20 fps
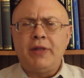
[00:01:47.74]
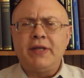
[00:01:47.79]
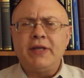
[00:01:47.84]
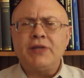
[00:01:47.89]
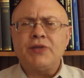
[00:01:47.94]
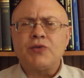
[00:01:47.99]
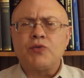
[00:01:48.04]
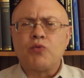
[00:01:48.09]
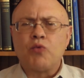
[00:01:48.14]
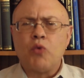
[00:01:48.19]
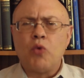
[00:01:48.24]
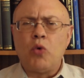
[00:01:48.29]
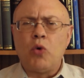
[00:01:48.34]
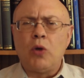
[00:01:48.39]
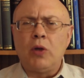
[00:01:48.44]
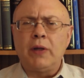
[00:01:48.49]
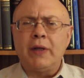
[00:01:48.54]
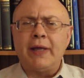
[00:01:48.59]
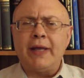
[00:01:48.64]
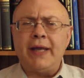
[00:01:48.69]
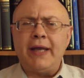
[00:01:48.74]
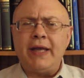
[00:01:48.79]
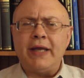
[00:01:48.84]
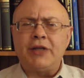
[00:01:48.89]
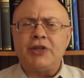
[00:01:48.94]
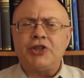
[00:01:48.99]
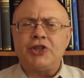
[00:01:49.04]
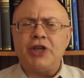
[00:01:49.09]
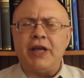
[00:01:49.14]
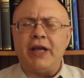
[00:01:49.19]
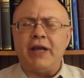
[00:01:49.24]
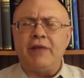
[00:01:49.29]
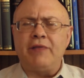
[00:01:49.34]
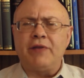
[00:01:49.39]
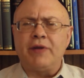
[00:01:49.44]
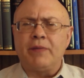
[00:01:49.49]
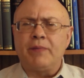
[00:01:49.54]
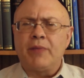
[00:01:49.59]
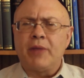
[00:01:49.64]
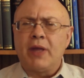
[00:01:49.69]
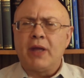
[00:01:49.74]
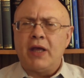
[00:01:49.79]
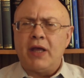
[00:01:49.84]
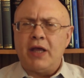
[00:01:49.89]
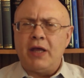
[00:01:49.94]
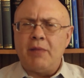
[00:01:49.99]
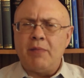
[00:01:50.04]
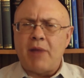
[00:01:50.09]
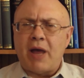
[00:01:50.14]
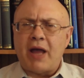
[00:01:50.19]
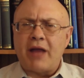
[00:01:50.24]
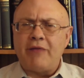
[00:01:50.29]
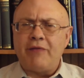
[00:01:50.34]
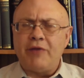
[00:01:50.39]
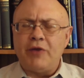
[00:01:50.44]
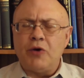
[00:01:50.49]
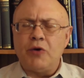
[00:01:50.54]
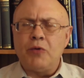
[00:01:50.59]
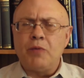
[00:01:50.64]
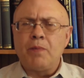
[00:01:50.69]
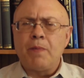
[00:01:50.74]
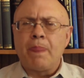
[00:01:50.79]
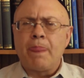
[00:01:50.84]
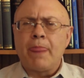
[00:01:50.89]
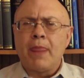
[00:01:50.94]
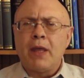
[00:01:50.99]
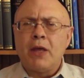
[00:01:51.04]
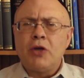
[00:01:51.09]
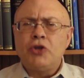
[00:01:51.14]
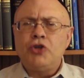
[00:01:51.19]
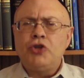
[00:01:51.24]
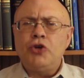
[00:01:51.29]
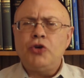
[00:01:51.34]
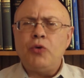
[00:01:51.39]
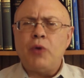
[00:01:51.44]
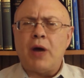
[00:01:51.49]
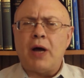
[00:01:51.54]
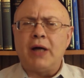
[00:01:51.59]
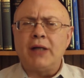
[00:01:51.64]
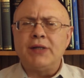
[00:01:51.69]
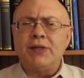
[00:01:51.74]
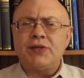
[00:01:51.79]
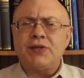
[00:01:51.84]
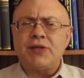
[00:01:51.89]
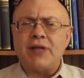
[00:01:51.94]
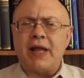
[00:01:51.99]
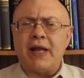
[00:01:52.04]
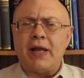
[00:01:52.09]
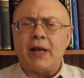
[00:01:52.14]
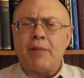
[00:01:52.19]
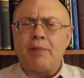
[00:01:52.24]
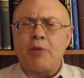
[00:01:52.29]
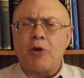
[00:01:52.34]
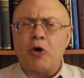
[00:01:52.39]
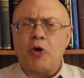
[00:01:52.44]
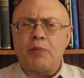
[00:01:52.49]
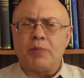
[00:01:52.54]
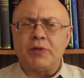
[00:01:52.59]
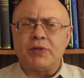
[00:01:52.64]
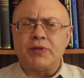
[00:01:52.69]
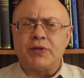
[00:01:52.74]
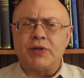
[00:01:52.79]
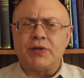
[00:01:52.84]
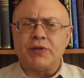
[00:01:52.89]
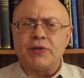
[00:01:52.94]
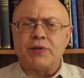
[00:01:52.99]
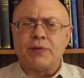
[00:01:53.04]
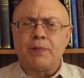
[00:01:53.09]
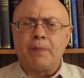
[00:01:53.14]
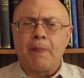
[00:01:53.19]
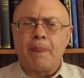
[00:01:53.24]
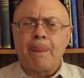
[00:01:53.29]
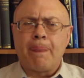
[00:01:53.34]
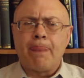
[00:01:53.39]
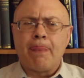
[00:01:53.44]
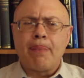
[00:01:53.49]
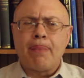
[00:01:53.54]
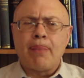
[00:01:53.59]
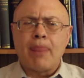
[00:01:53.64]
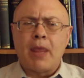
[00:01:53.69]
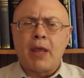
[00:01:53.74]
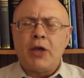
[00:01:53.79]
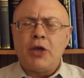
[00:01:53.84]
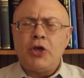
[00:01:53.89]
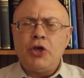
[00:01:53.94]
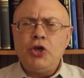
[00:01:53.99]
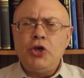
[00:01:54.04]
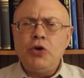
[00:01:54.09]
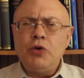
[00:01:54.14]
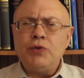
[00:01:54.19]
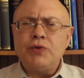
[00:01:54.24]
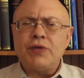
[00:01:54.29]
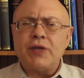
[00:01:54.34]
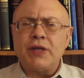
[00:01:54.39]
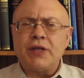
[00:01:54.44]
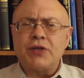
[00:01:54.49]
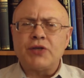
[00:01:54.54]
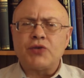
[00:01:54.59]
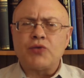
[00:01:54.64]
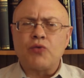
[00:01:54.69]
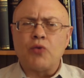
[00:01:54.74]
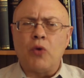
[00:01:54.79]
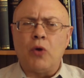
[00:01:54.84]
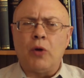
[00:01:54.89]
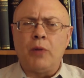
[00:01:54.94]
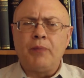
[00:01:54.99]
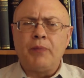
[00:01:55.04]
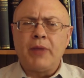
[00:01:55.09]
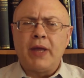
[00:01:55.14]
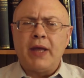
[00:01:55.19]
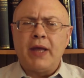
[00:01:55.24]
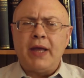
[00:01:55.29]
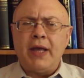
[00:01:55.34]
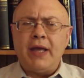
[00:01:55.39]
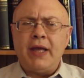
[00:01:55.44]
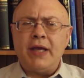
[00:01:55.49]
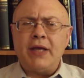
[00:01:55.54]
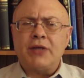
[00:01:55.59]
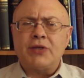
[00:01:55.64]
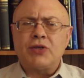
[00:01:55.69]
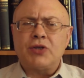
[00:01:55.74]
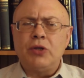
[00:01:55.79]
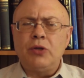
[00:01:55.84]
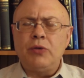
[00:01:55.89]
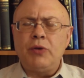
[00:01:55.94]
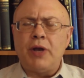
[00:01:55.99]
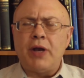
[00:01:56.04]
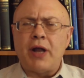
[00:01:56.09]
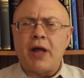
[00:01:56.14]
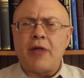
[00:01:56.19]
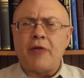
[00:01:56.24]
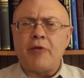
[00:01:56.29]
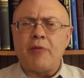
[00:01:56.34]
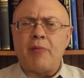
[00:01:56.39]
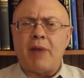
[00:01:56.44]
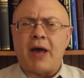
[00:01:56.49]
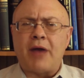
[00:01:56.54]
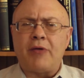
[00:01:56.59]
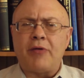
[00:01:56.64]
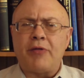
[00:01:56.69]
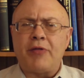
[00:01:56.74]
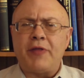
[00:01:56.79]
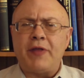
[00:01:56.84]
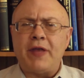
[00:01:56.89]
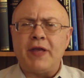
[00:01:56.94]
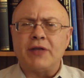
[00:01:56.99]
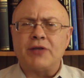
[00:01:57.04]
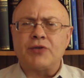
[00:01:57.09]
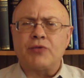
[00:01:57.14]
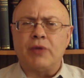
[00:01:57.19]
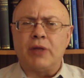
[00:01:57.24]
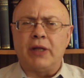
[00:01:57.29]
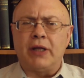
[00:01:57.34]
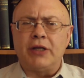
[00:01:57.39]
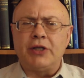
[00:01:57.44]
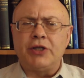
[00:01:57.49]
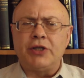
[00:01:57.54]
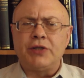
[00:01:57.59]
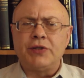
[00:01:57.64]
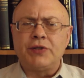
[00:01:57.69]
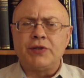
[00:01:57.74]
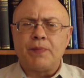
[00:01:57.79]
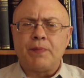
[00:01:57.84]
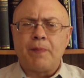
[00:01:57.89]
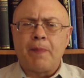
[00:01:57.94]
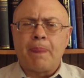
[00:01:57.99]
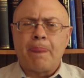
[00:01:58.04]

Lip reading: this rule, he achieved, in my view, two unstated purposes. Using this rule, he excluded other monotheist religions,